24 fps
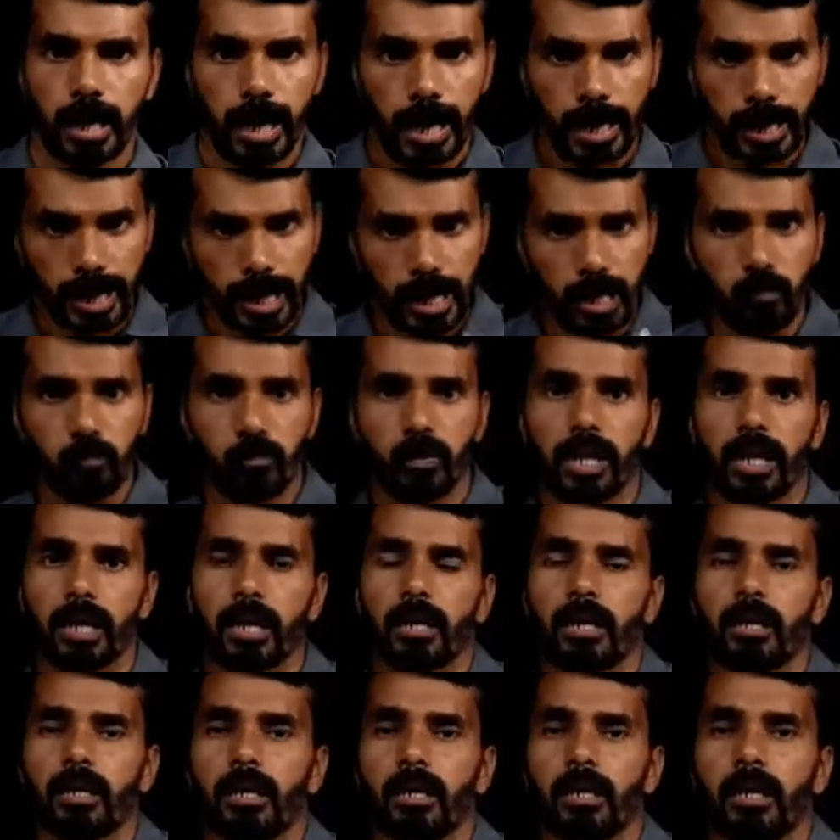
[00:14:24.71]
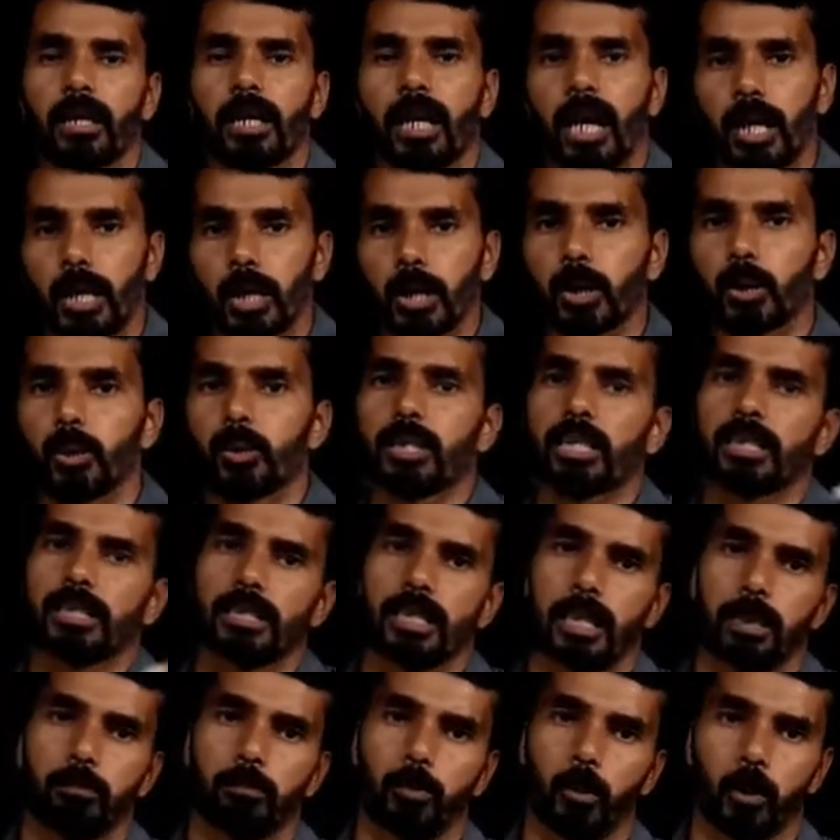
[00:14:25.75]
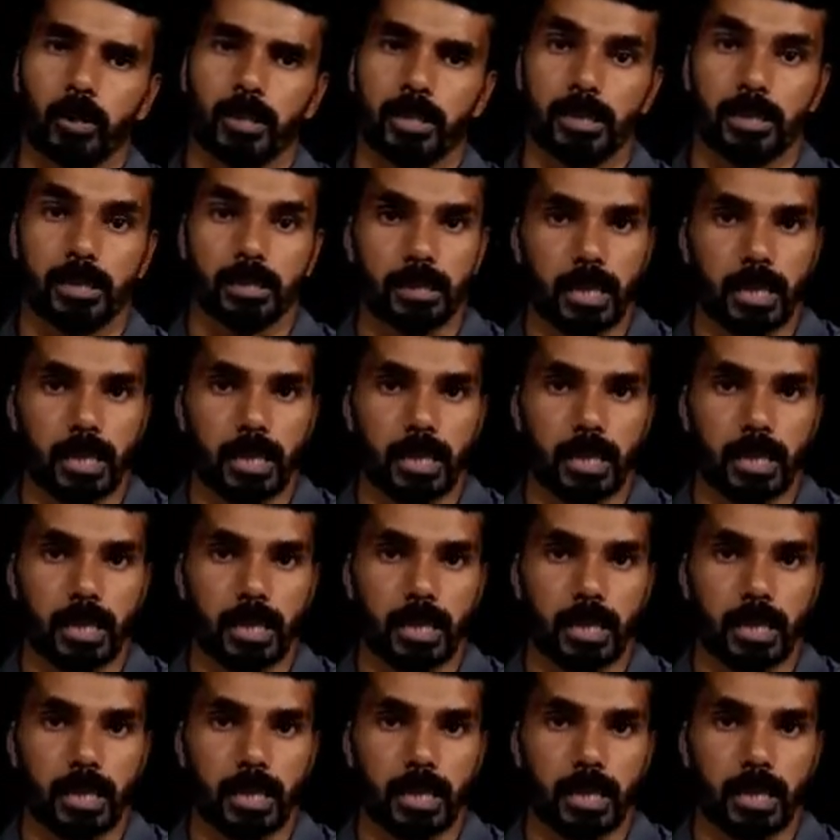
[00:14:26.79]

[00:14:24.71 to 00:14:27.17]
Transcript: Again we continue the same process.